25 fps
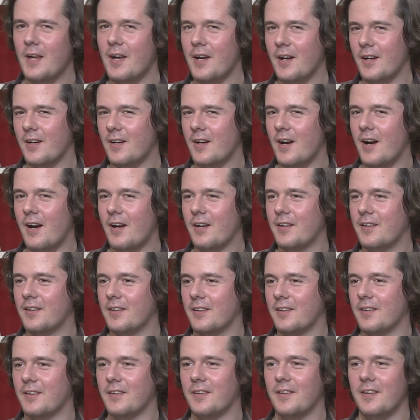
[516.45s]
hug
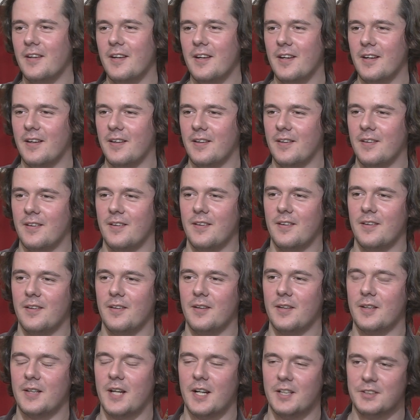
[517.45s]

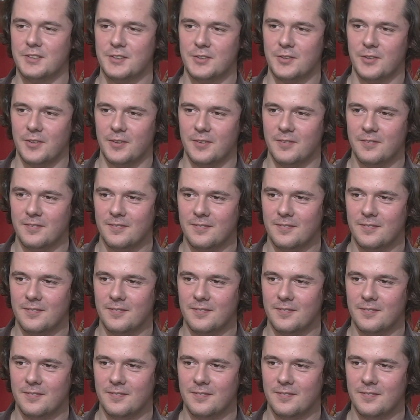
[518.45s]
Castro?